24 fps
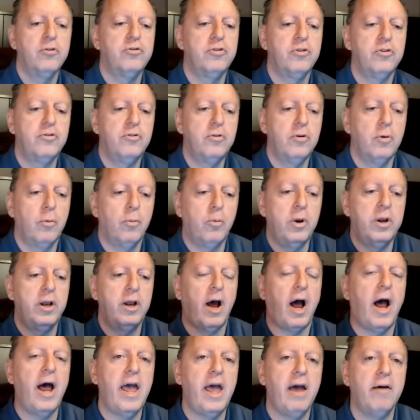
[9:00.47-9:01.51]
to, when
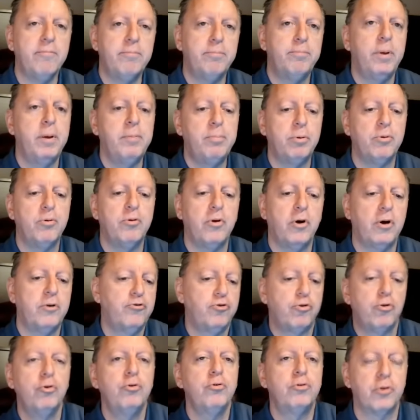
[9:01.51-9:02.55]
I have people, uh,
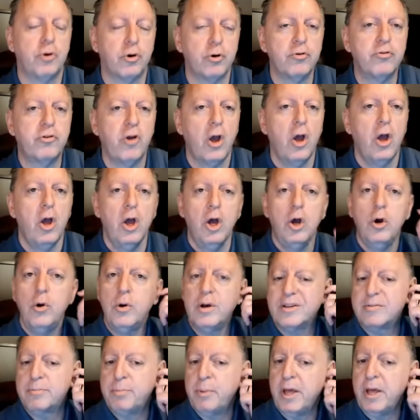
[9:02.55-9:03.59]
truthers, who
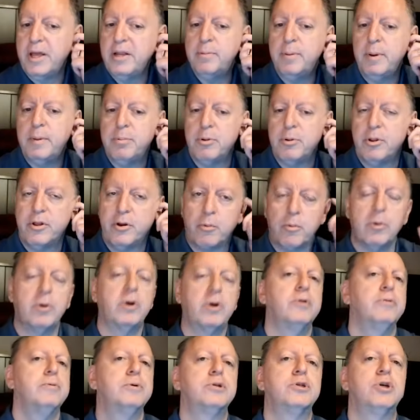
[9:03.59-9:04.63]
explain to people that we're
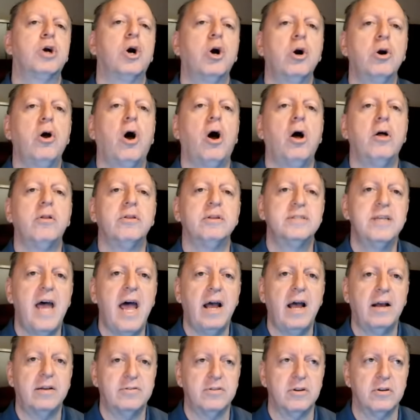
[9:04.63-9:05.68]
going to return all the
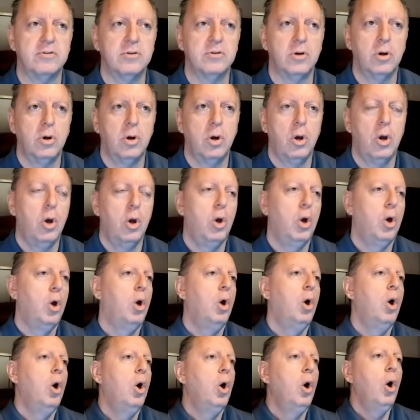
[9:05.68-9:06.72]
taxes.
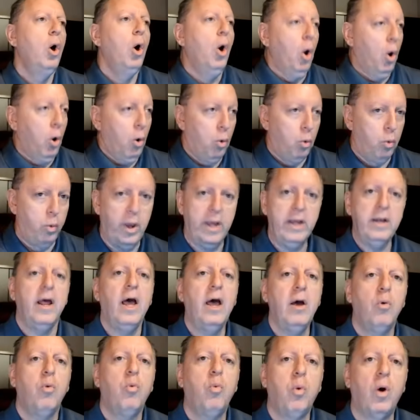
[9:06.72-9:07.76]
When
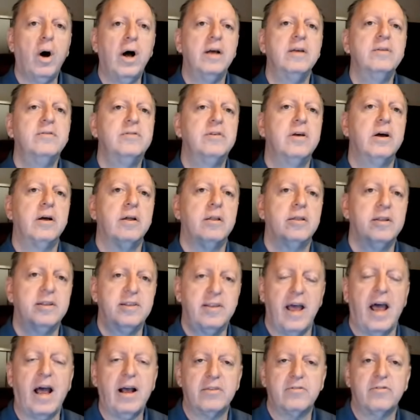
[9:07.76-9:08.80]
was the
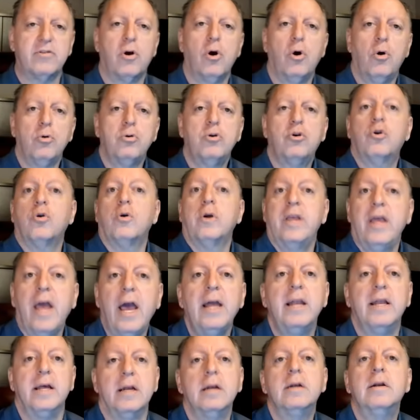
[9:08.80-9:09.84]
tax code
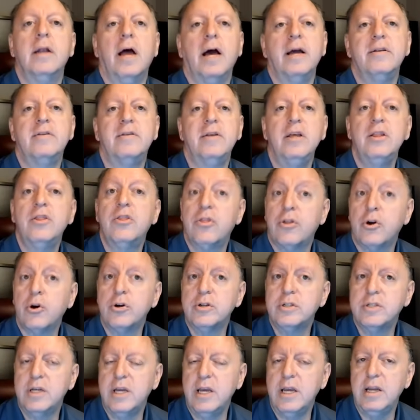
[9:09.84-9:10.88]
created?
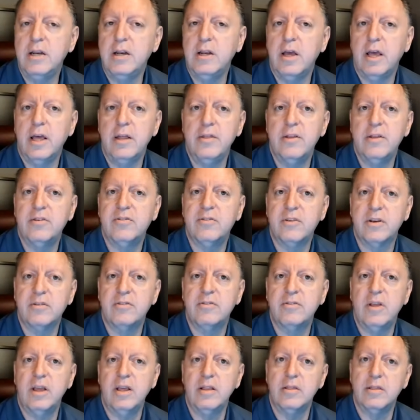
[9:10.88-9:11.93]
1913 and the
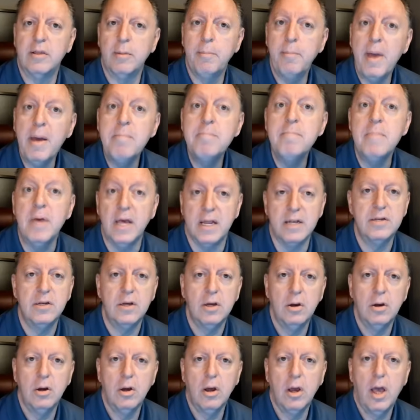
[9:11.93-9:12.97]
16th Amendment.
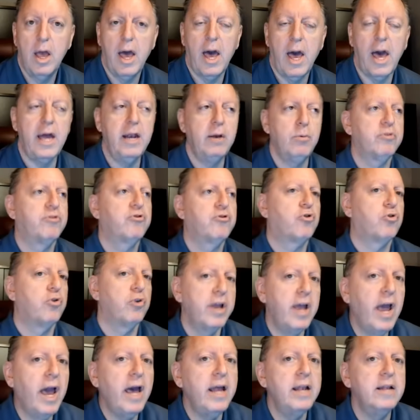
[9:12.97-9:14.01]
And it was
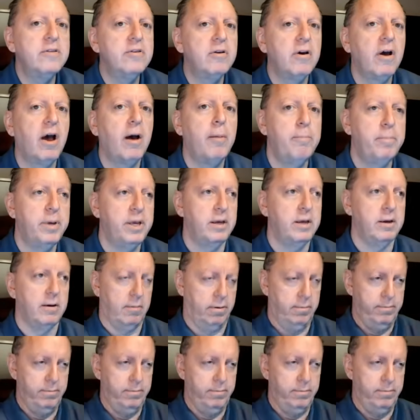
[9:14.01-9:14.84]
created to be